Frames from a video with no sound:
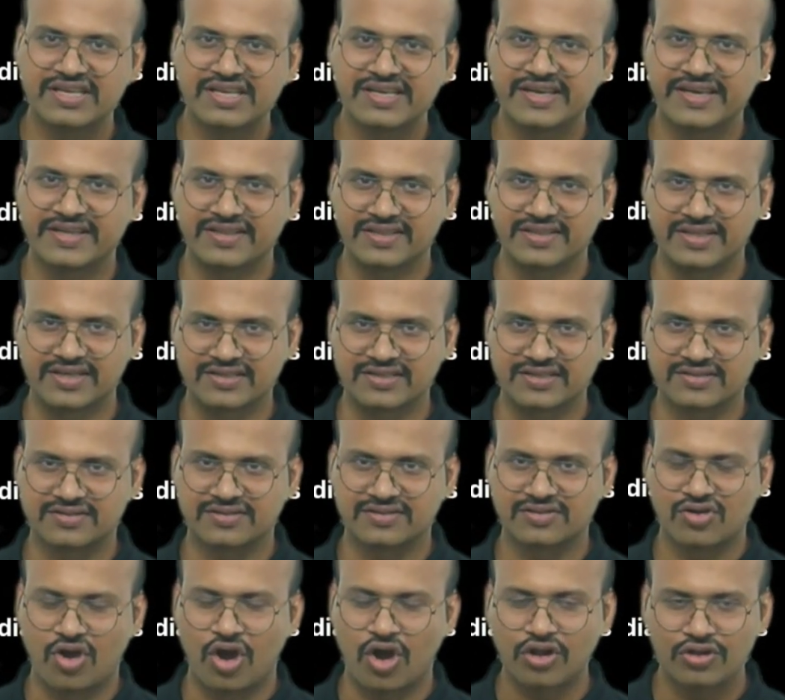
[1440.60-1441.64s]
in this.
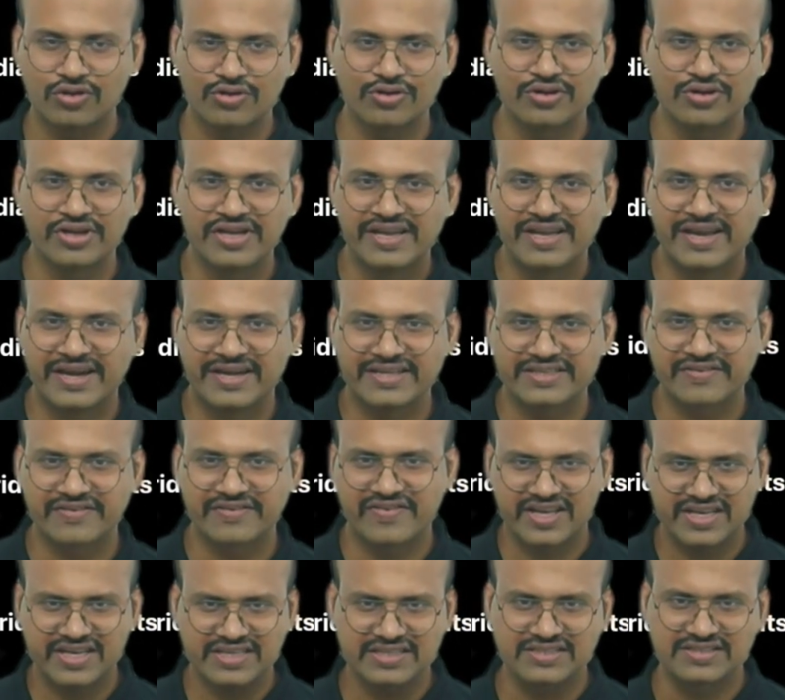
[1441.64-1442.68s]
Although it is a
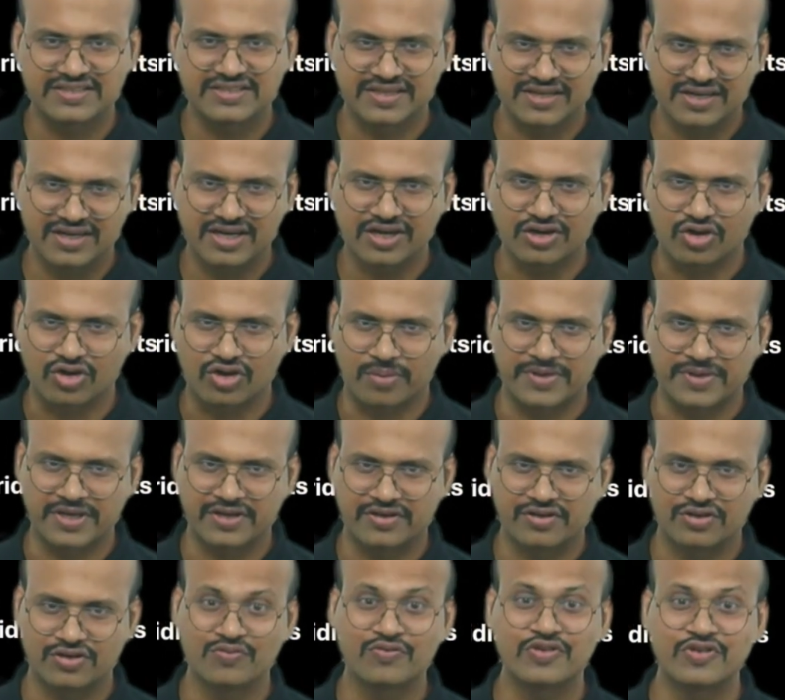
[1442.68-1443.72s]
very general topic
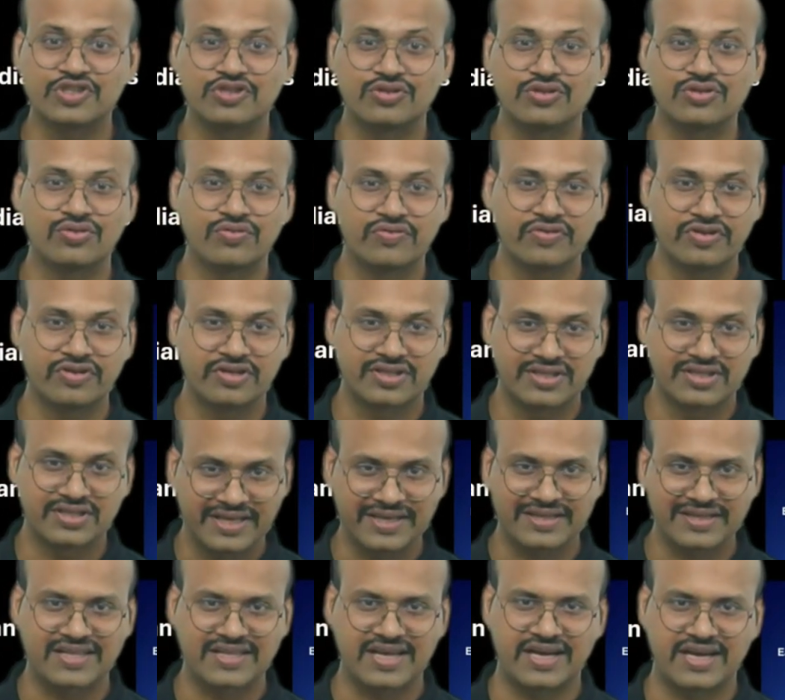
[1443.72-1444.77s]
which you would
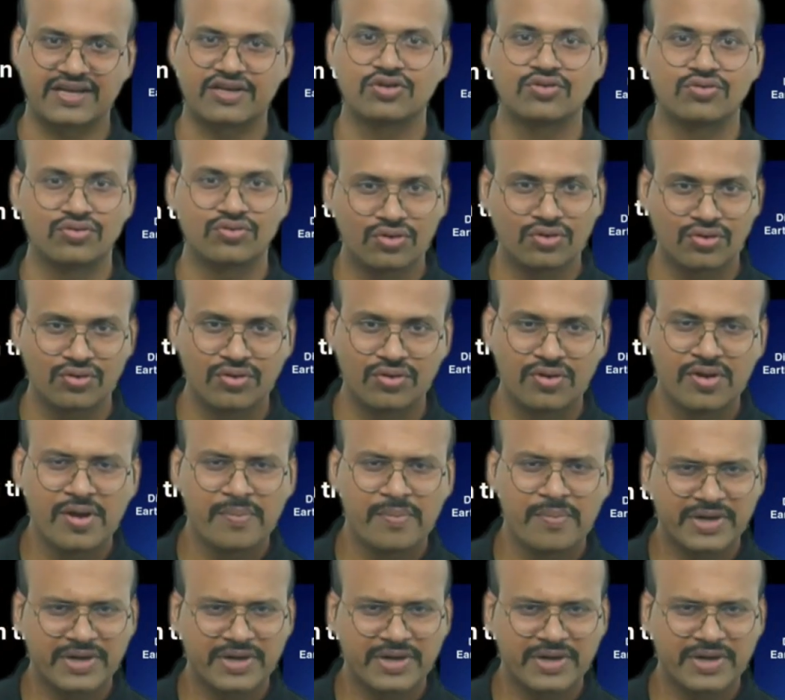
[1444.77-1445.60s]
think that you know,